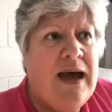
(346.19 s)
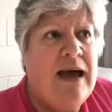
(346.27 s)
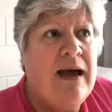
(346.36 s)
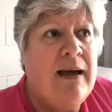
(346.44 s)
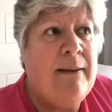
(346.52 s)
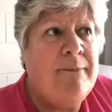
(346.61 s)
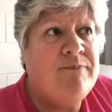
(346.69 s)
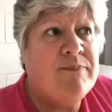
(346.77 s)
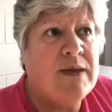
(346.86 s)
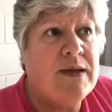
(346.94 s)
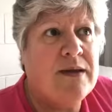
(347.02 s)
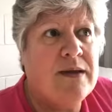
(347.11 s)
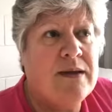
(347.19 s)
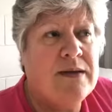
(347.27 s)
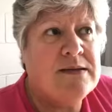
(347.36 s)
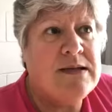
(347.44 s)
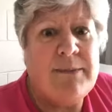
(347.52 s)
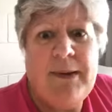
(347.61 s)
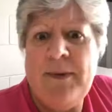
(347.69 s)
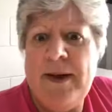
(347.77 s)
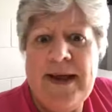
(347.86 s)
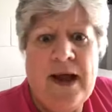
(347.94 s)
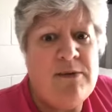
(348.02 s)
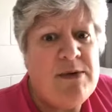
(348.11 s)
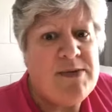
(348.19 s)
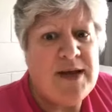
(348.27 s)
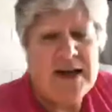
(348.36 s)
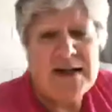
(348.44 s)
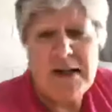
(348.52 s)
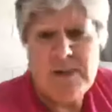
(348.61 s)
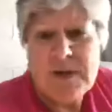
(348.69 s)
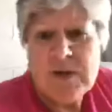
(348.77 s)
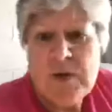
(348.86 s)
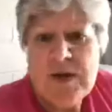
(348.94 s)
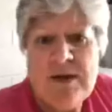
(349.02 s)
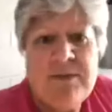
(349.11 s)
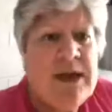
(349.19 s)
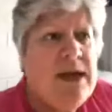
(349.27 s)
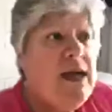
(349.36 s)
Some people I can't remember the last time I saw them.